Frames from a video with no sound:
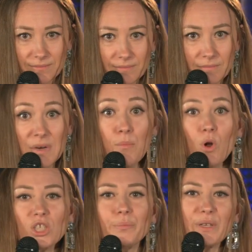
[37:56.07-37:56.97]
Joy
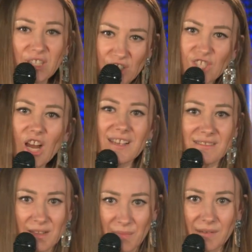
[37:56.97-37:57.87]
and happiness,
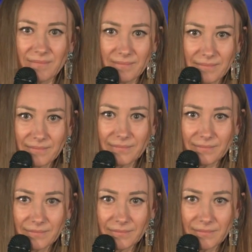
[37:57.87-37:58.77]
it's not the same.
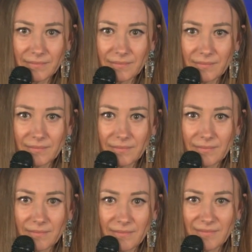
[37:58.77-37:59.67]
We
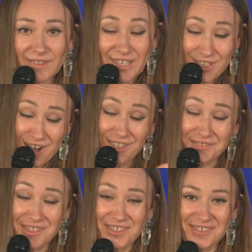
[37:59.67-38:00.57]
can be
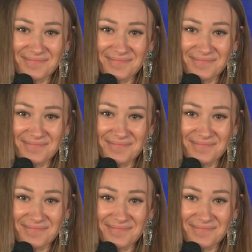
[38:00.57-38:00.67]
unhappy,